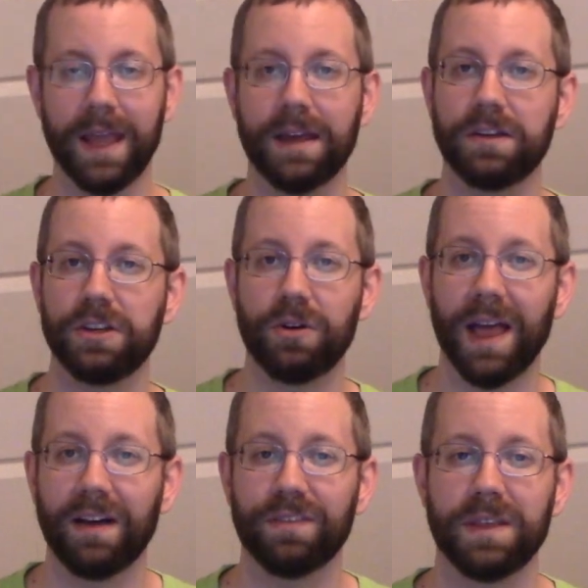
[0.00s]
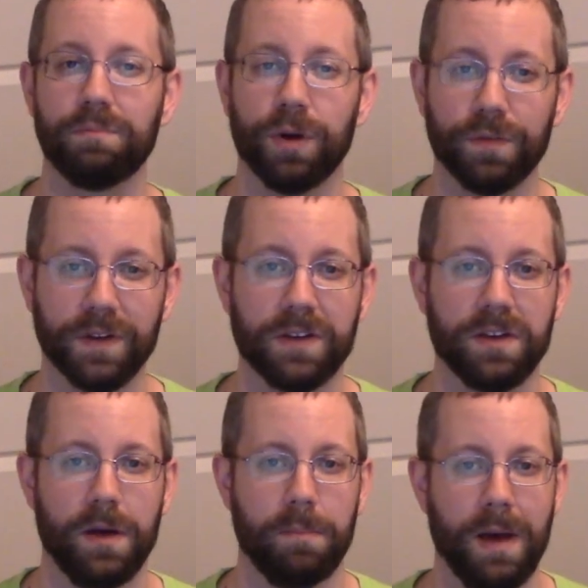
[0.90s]
and you'll have the perfect
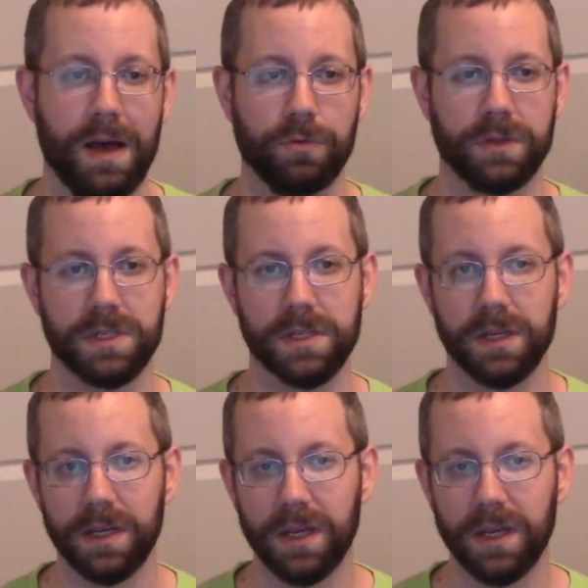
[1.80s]
amount.